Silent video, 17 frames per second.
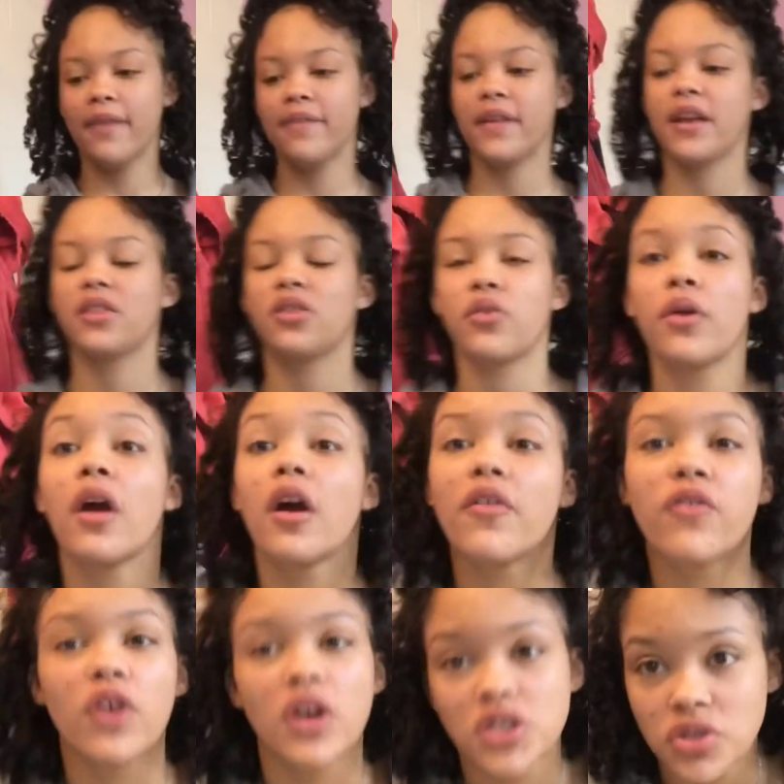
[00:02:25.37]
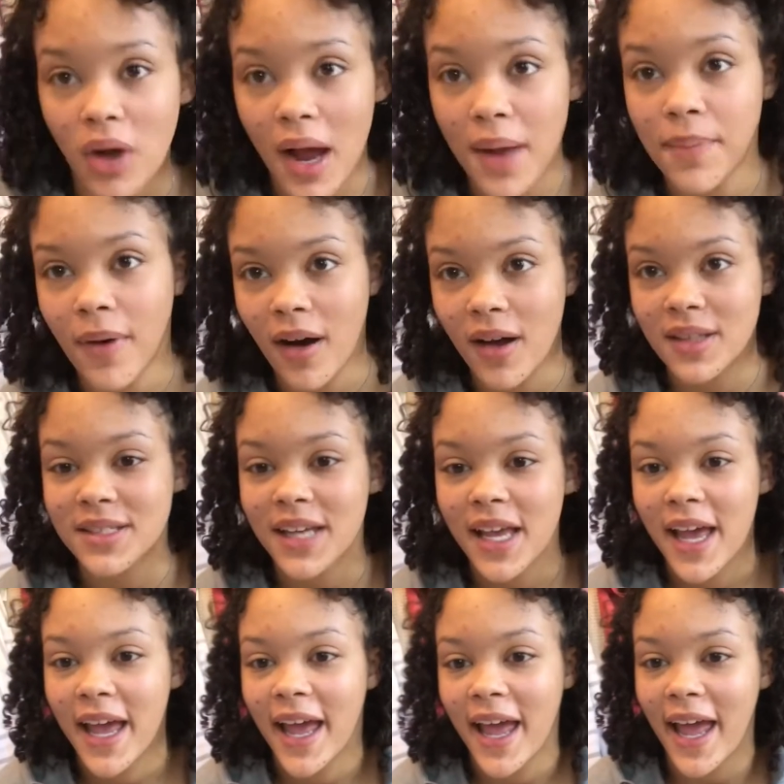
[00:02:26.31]
like three or four tripods,
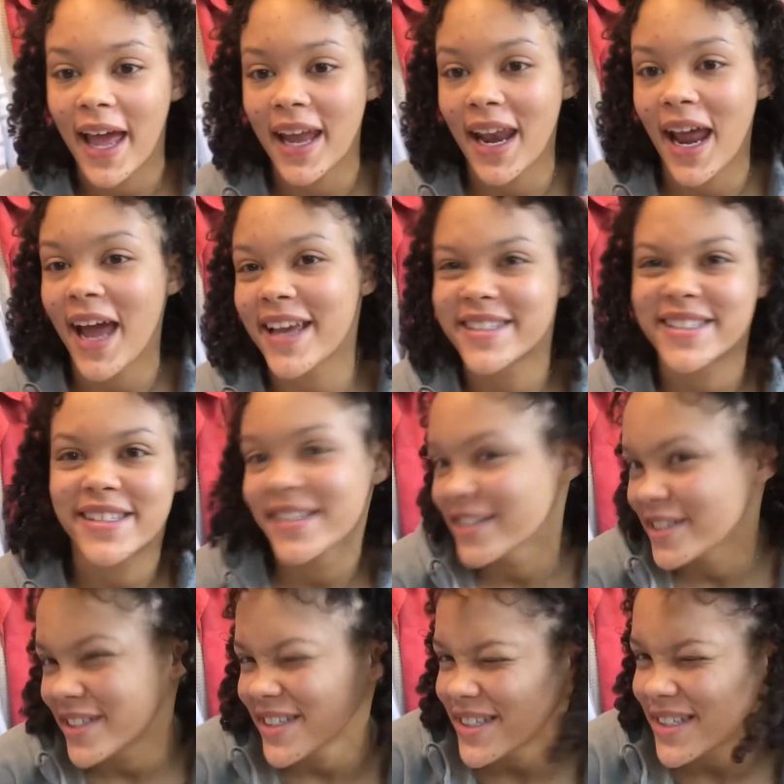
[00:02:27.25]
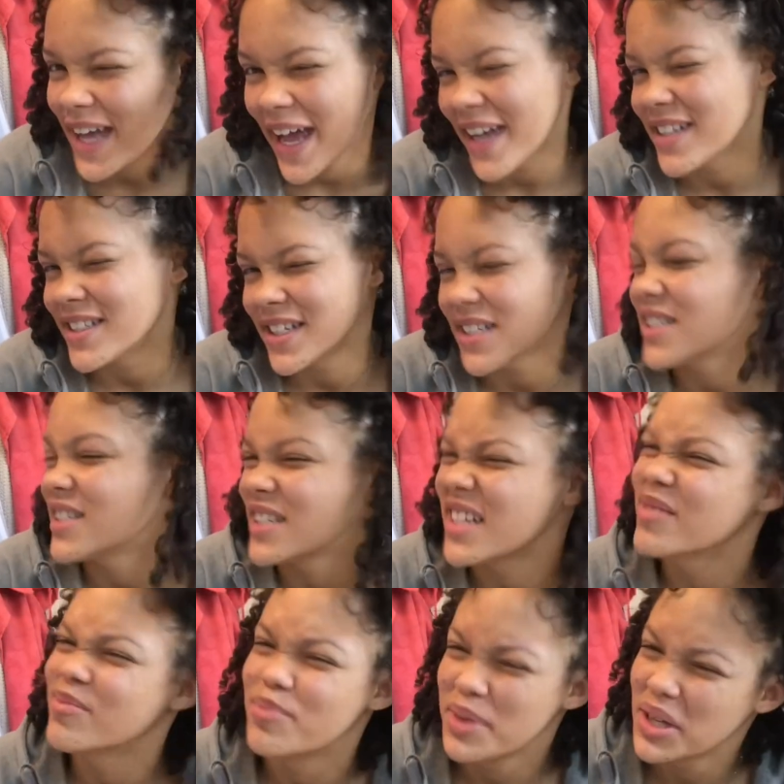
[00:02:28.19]
and I still decide just to
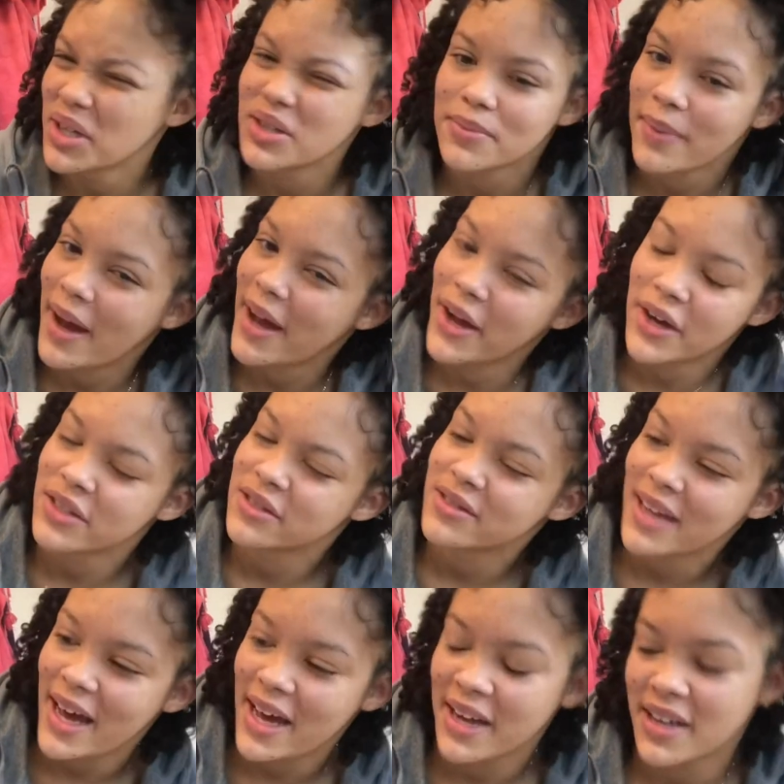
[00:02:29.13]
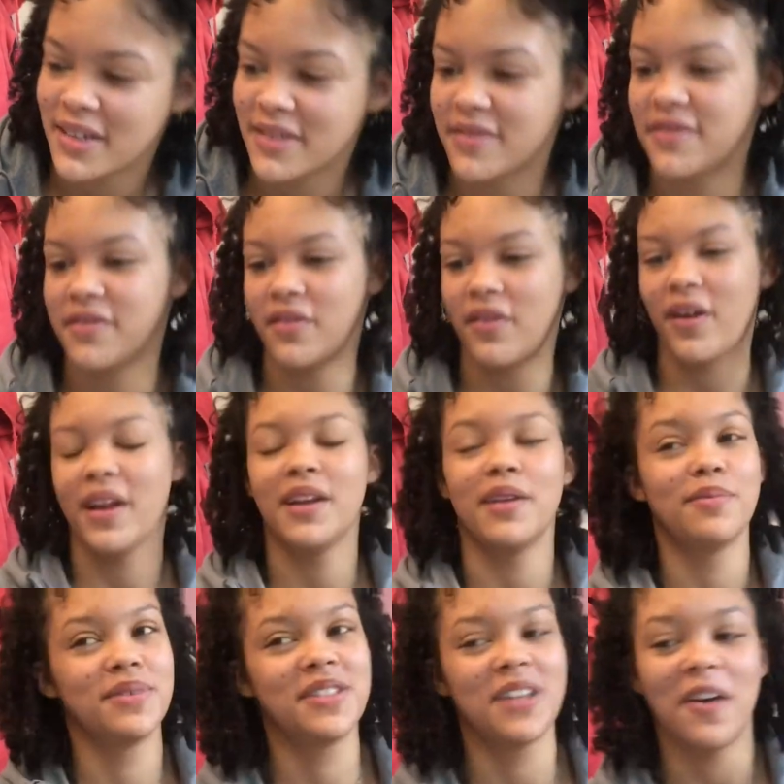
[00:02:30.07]
build my own out of
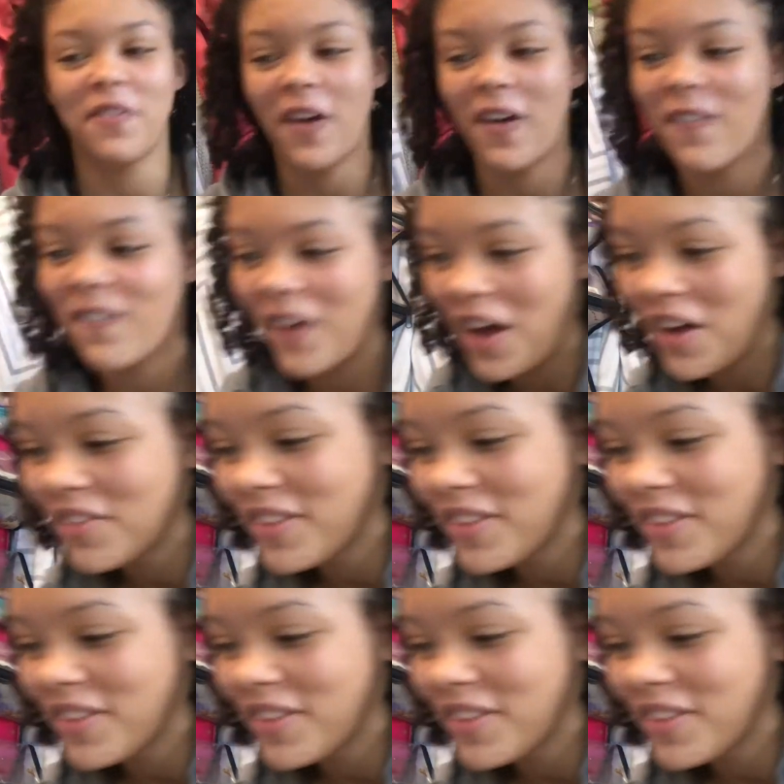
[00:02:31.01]
random stuff around the